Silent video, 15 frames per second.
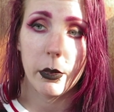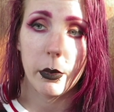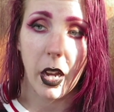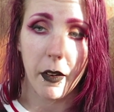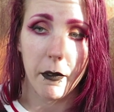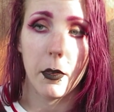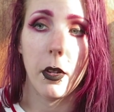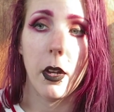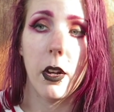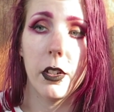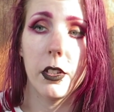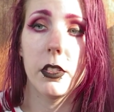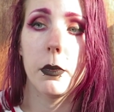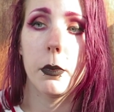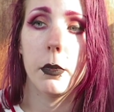we have it
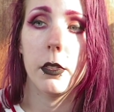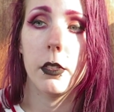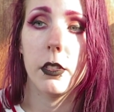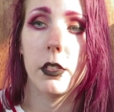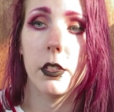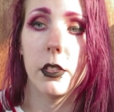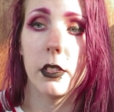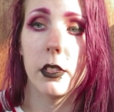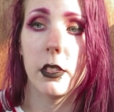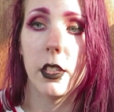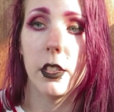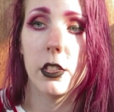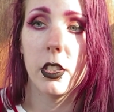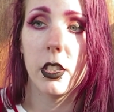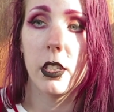on a certain
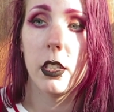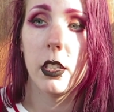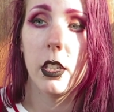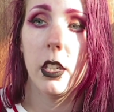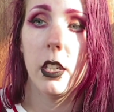station,